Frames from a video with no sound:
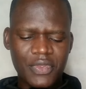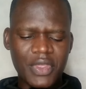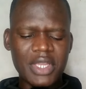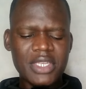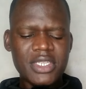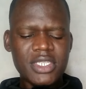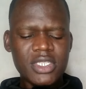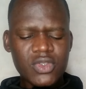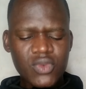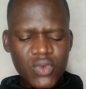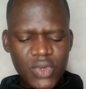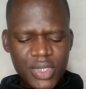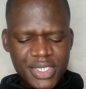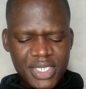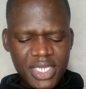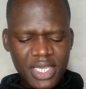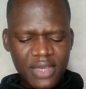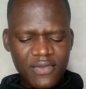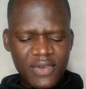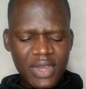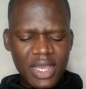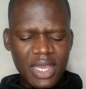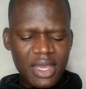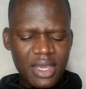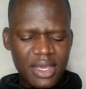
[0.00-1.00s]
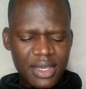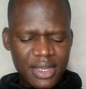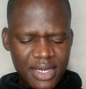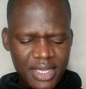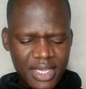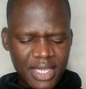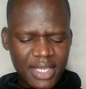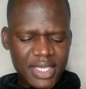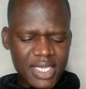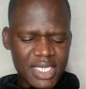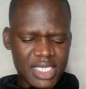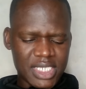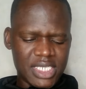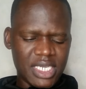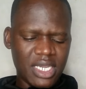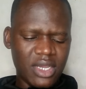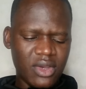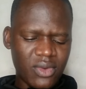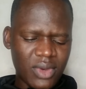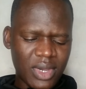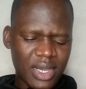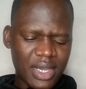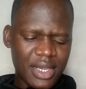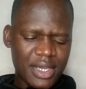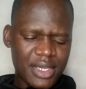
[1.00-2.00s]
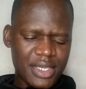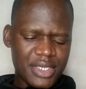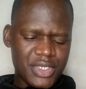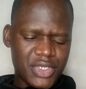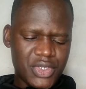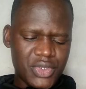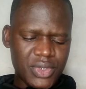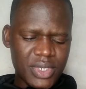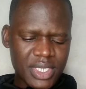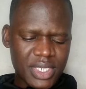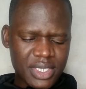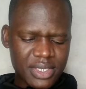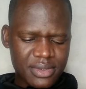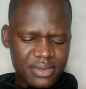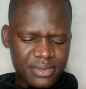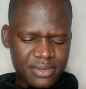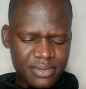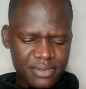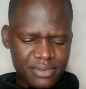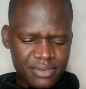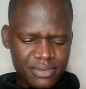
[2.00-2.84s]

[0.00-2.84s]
That is whatever Rigathi Gachagua is doing.